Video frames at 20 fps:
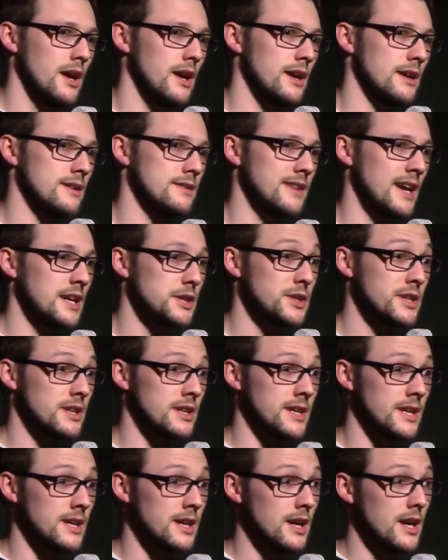is
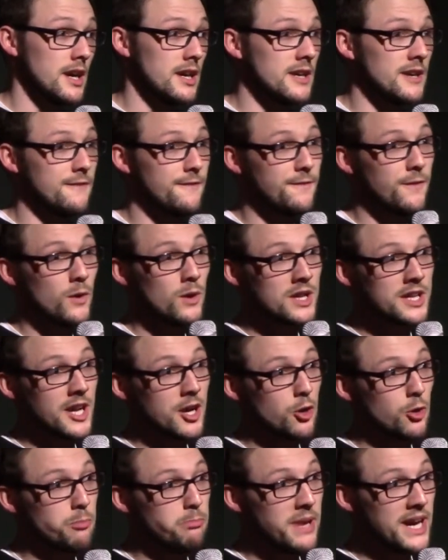actually you've fallen
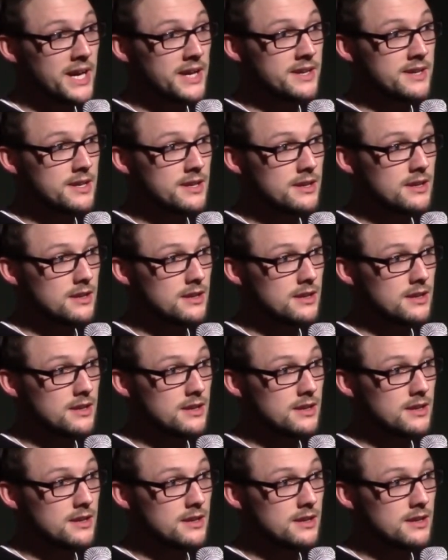out of bed,